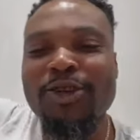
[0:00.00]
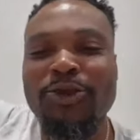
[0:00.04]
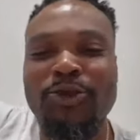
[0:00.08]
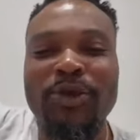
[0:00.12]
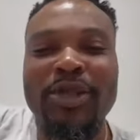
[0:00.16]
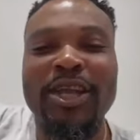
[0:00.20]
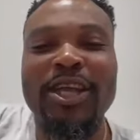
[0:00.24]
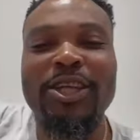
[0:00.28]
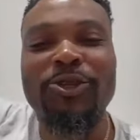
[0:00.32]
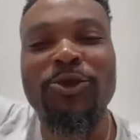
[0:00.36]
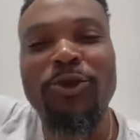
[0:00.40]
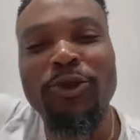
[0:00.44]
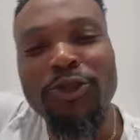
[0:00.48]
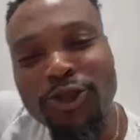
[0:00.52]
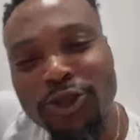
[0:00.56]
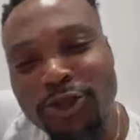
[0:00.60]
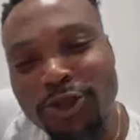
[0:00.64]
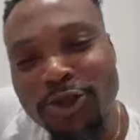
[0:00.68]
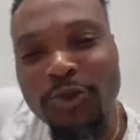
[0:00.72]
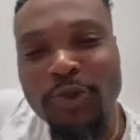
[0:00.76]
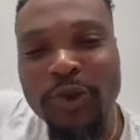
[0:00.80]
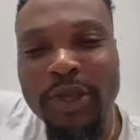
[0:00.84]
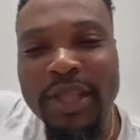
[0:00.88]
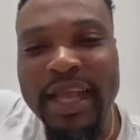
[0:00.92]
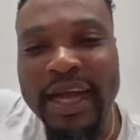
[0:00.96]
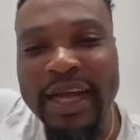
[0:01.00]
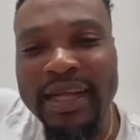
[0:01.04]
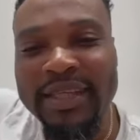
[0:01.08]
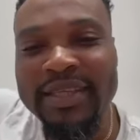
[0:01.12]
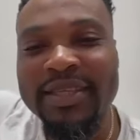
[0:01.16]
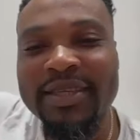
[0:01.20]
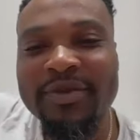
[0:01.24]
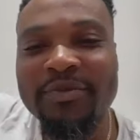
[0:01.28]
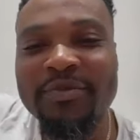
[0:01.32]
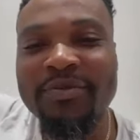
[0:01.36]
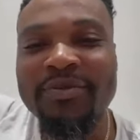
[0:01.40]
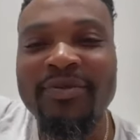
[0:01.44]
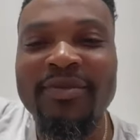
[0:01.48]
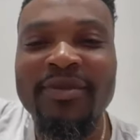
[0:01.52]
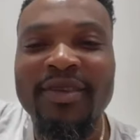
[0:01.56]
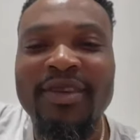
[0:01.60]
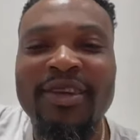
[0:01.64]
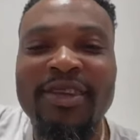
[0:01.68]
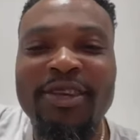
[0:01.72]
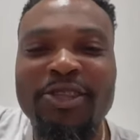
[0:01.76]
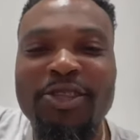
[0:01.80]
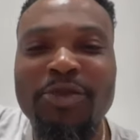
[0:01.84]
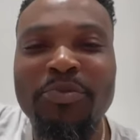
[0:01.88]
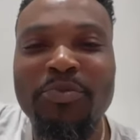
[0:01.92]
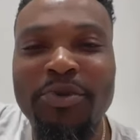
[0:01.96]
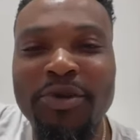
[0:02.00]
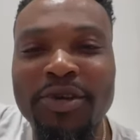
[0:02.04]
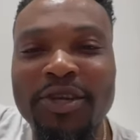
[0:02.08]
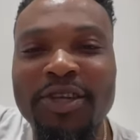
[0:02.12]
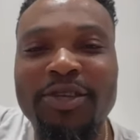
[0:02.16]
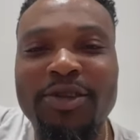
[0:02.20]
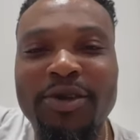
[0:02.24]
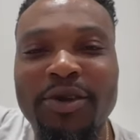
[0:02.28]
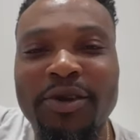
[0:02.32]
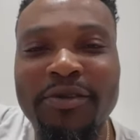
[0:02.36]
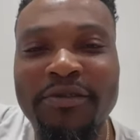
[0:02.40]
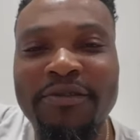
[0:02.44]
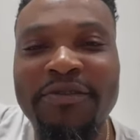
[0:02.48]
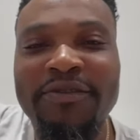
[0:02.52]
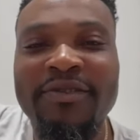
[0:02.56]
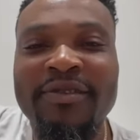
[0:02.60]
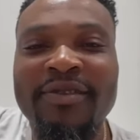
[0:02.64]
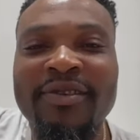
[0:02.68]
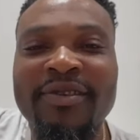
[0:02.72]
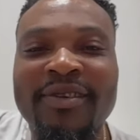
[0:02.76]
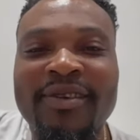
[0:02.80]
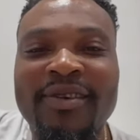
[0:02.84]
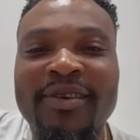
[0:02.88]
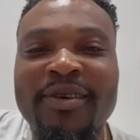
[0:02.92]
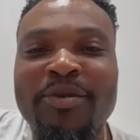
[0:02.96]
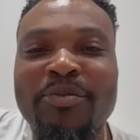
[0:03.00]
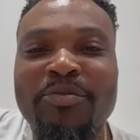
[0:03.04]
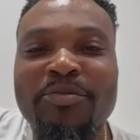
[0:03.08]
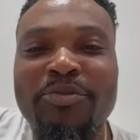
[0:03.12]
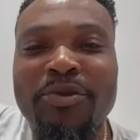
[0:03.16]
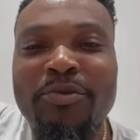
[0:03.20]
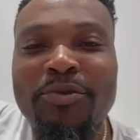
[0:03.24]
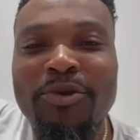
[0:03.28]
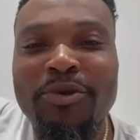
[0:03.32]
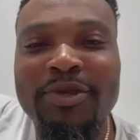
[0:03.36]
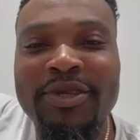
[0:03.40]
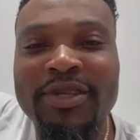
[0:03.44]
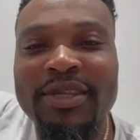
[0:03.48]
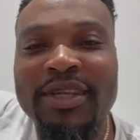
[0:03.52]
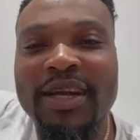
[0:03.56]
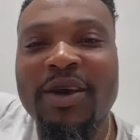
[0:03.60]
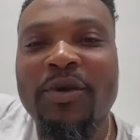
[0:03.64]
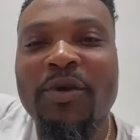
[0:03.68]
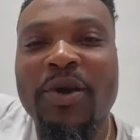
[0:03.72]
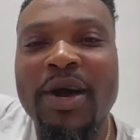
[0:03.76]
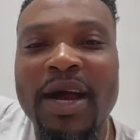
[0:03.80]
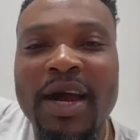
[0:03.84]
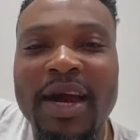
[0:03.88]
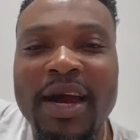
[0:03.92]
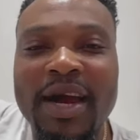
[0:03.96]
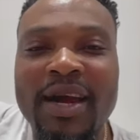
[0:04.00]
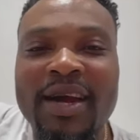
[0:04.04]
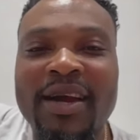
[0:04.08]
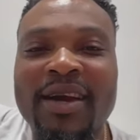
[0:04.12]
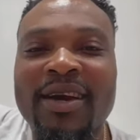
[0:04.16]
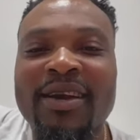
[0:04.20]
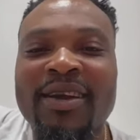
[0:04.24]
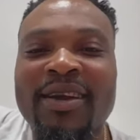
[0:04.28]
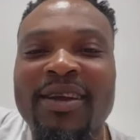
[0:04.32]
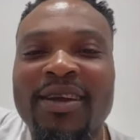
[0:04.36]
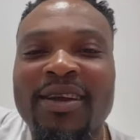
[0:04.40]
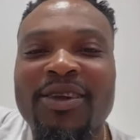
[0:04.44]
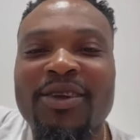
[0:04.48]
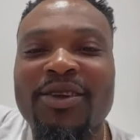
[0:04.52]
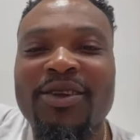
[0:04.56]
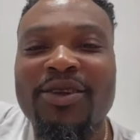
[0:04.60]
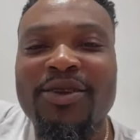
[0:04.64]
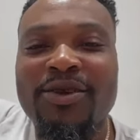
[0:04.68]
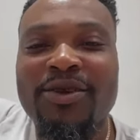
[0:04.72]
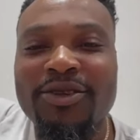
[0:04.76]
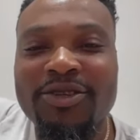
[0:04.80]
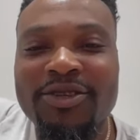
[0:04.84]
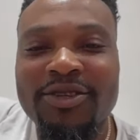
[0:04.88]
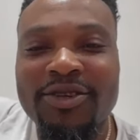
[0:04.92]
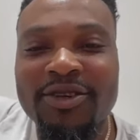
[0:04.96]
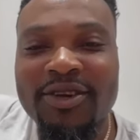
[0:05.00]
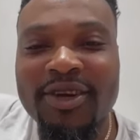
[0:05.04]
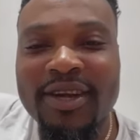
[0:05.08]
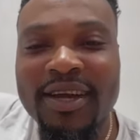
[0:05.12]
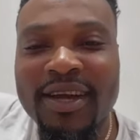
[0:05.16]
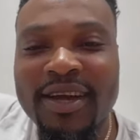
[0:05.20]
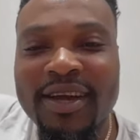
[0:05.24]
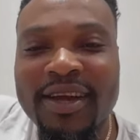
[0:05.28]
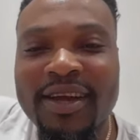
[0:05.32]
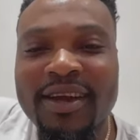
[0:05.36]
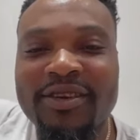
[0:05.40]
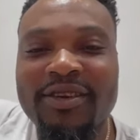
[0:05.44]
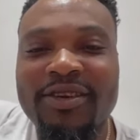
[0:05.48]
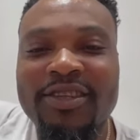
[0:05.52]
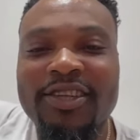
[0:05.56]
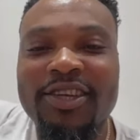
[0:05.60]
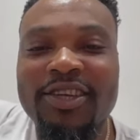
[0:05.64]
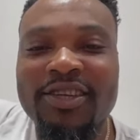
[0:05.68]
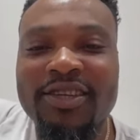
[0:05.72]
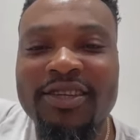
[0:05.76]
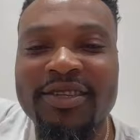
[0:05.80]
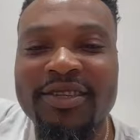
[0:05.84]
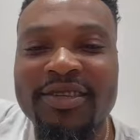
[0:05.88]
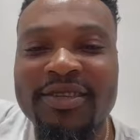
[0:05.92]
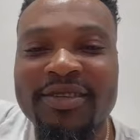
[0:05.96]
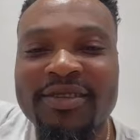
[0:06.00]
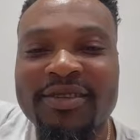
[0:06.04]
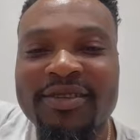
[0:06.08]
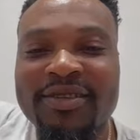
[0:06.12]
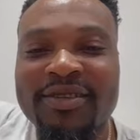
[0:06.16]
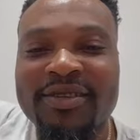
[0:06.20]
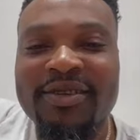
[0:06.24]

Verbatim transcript: So let's continue with that spirit of promoting our cultural heritage.